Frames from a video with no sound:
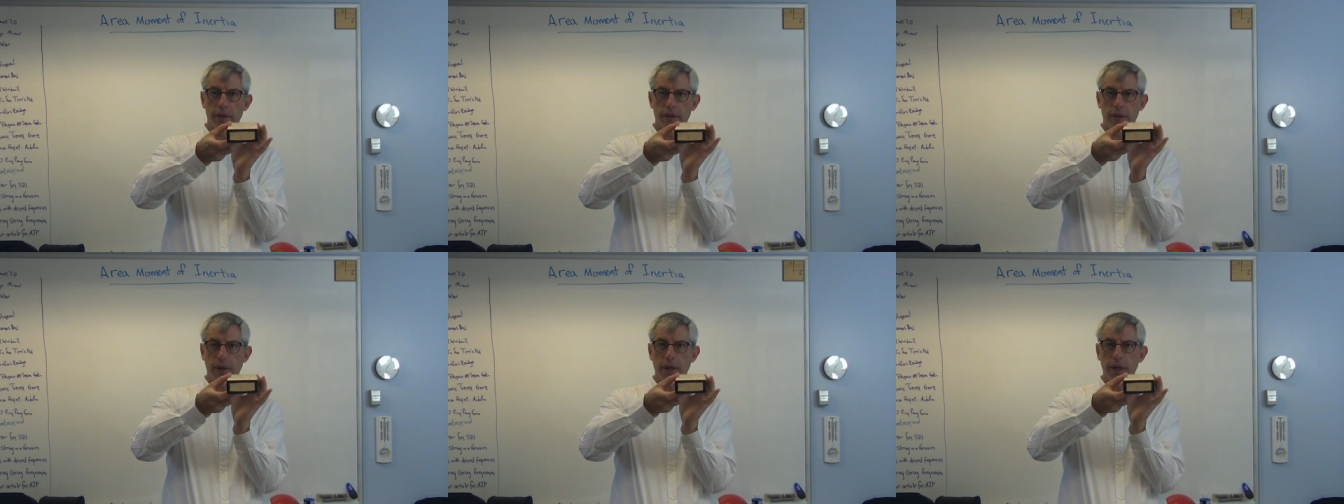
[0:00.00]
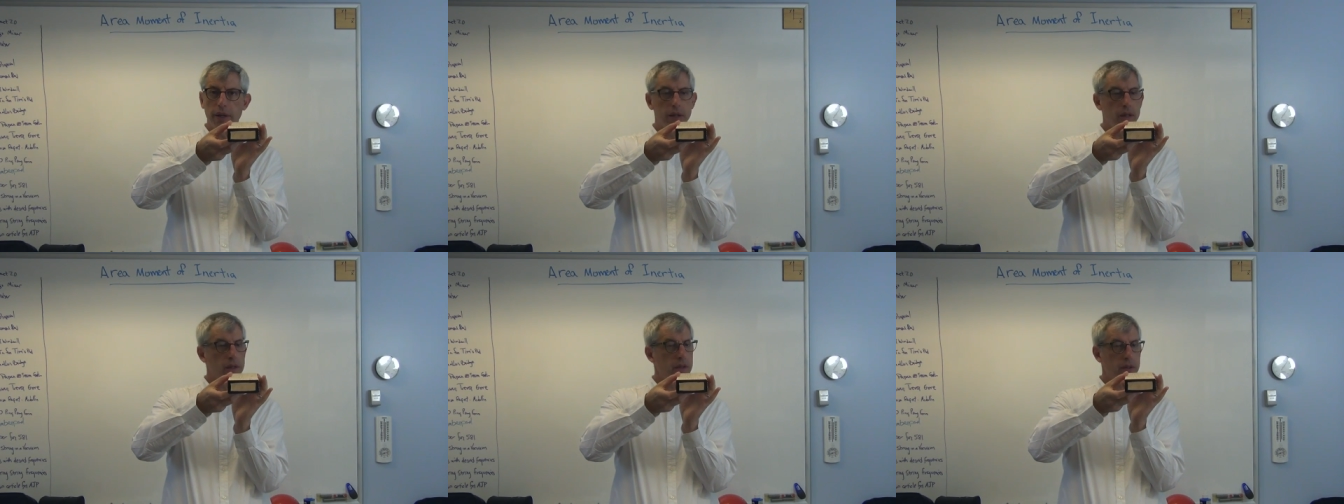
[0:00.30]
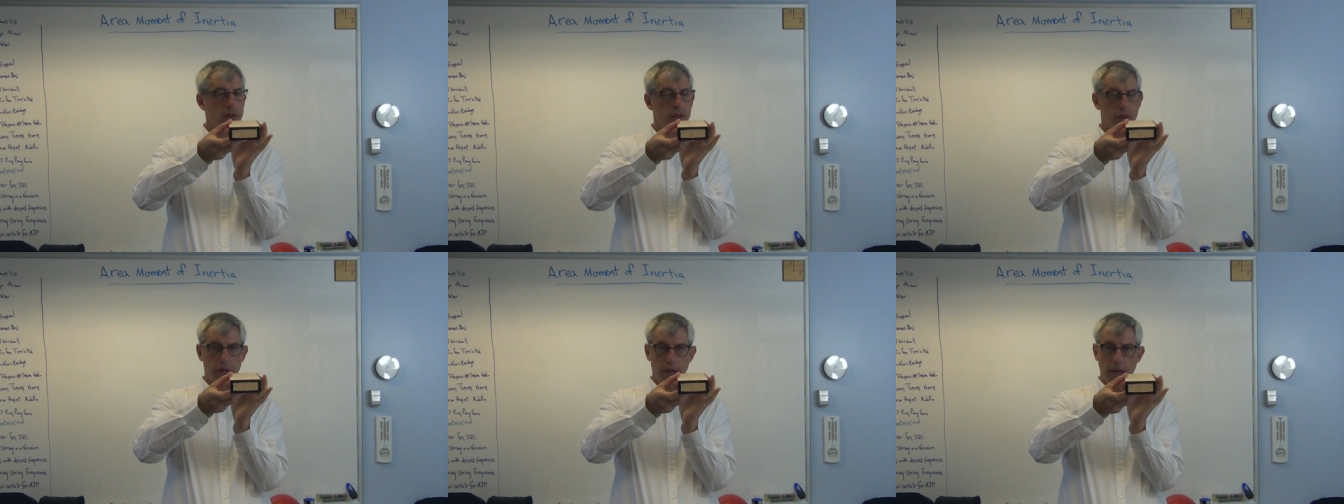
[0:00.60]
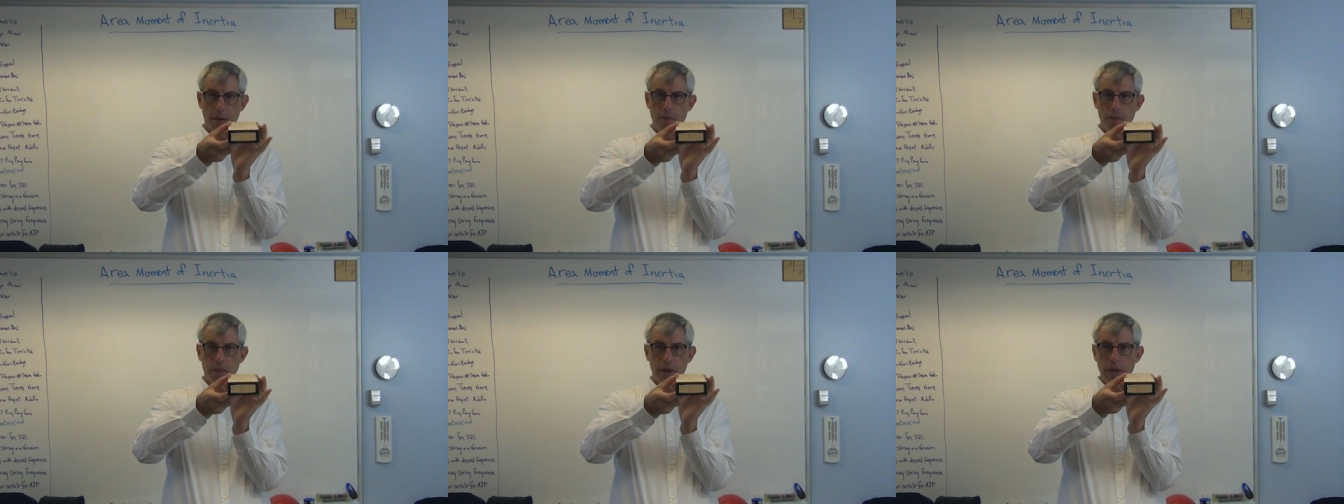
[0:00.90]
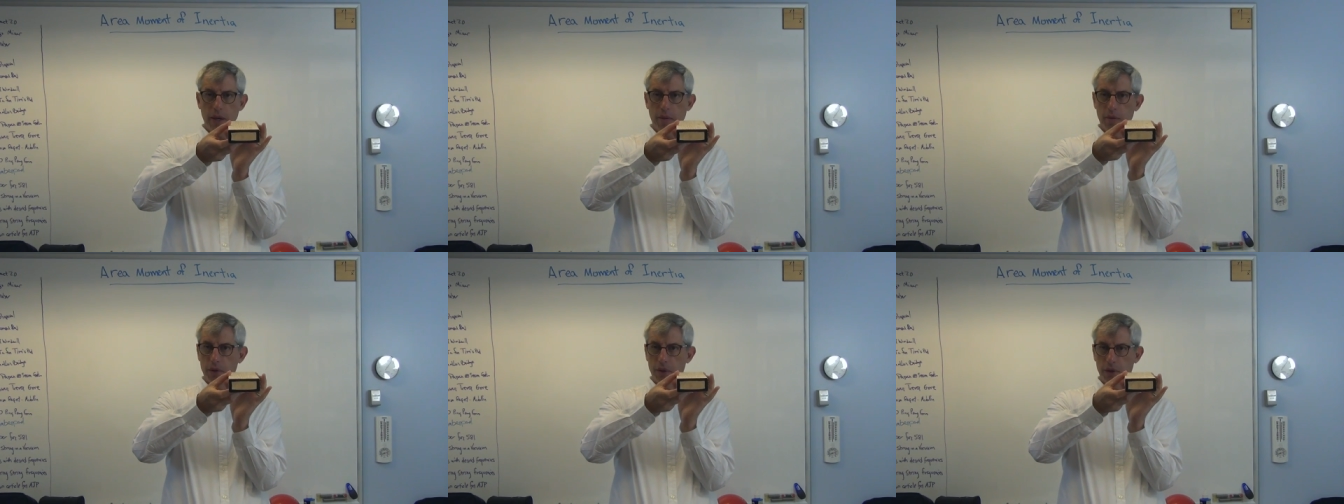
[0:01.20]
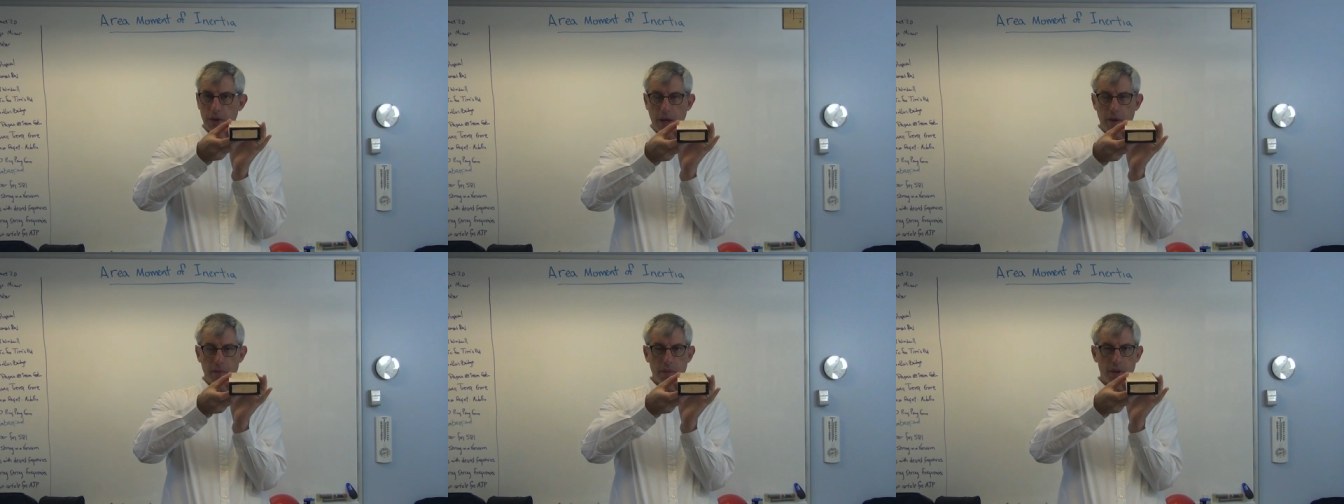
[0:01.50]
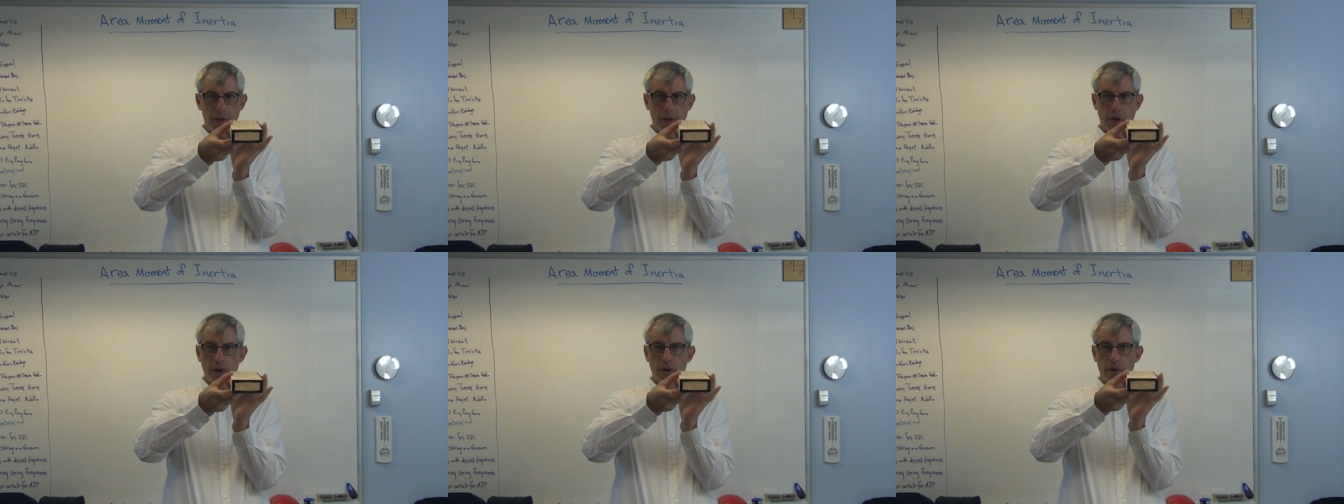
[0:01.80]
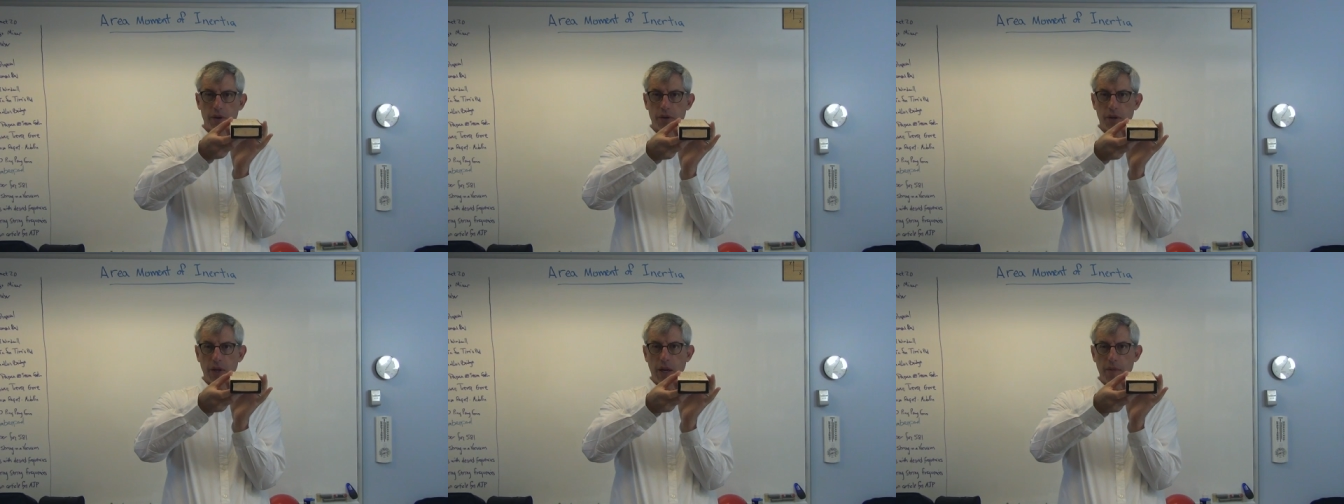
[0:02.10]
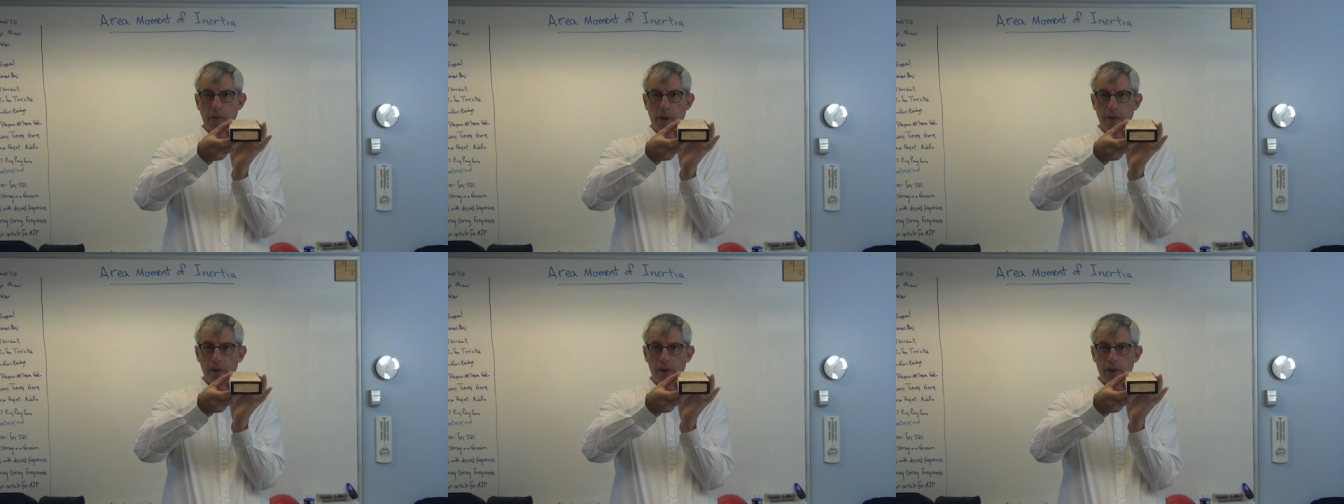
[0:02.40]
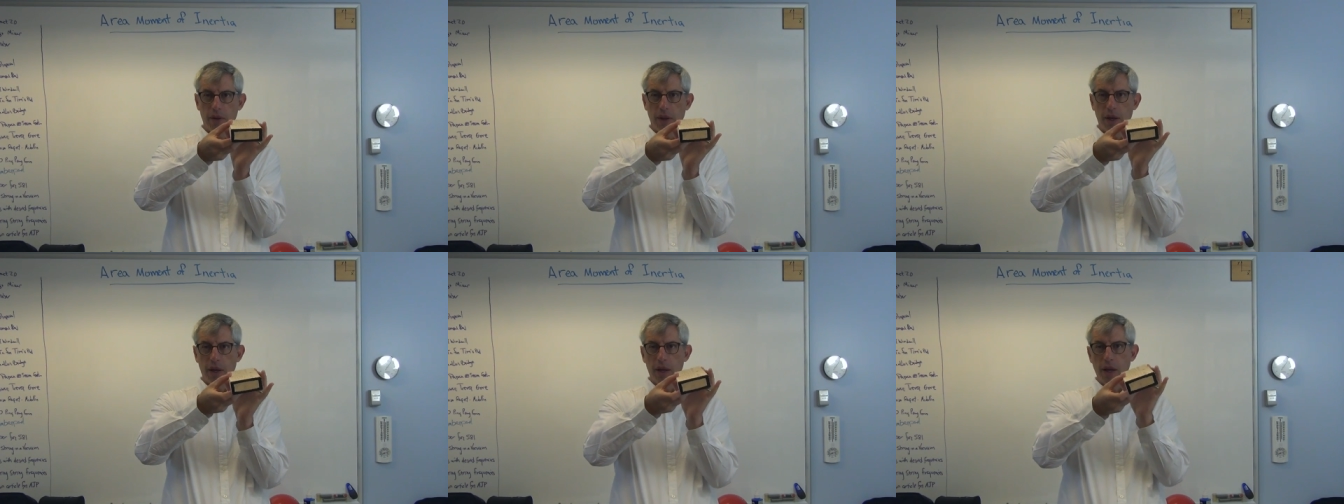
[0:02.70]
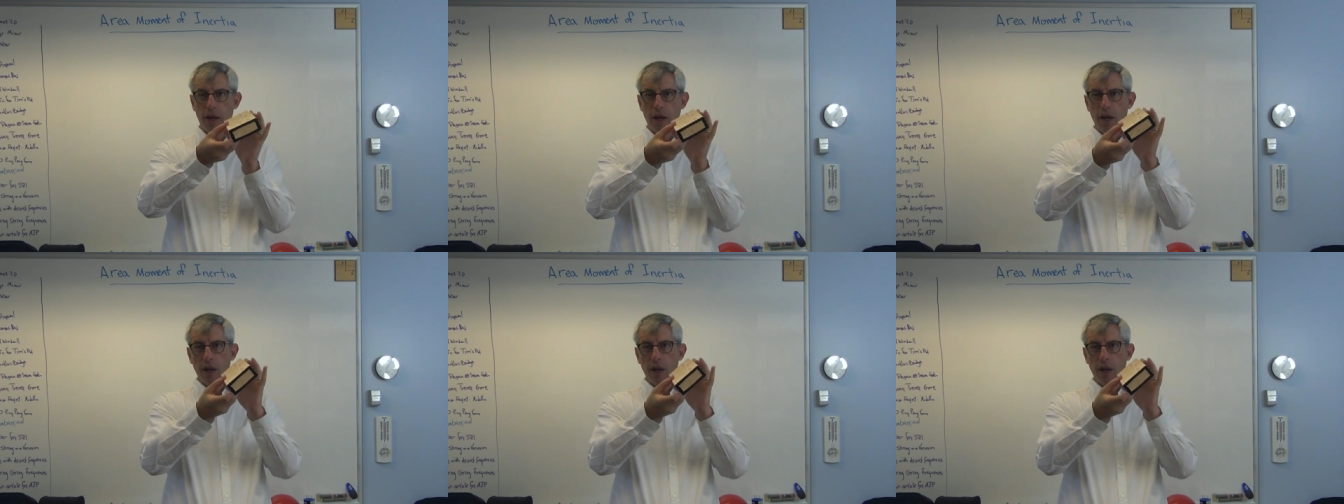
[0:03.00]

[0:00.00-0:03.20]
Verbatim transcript: Right? Same beam, same material, same everything.